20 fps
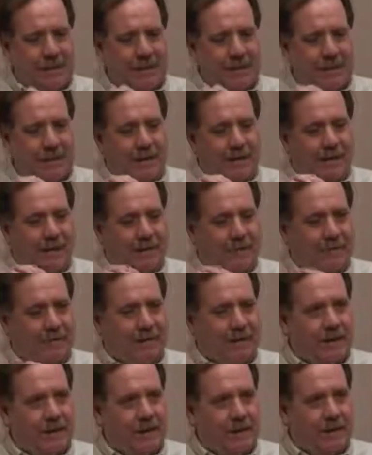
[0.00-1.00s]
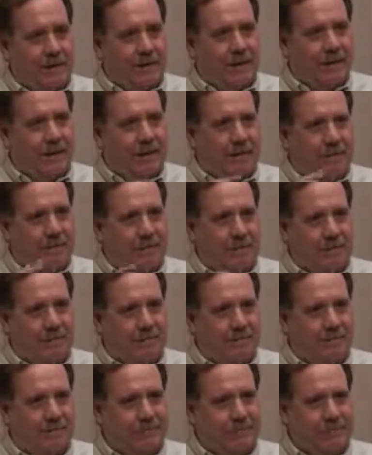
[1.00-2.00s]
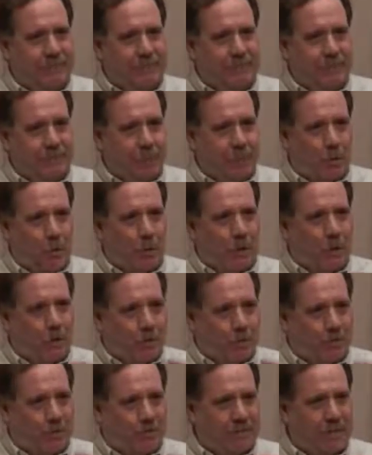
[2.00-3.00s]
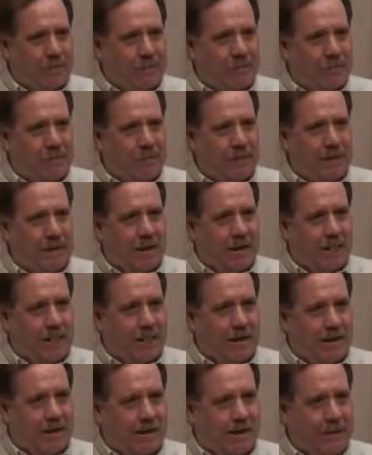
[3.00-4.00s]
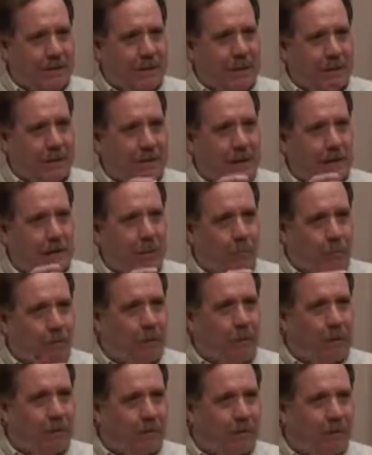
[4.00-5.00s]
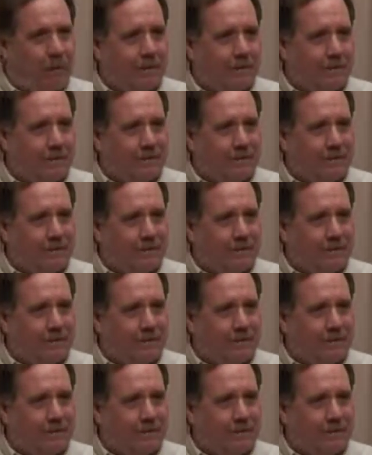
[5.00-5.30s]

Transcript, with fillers: and stay within the parameters that that contract gave me, then I'll be okay.